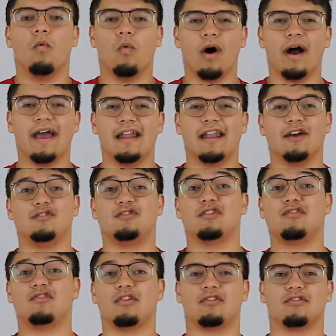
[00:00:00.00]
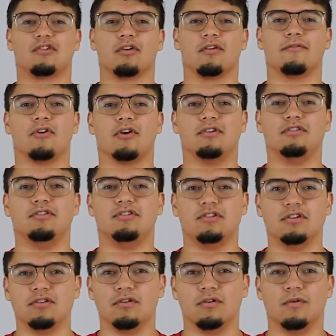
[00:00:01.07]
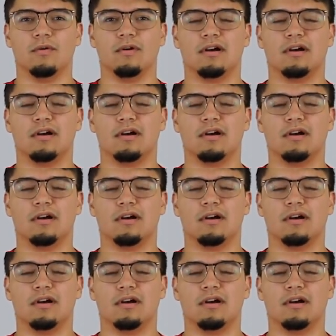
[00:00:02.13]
What does the server do?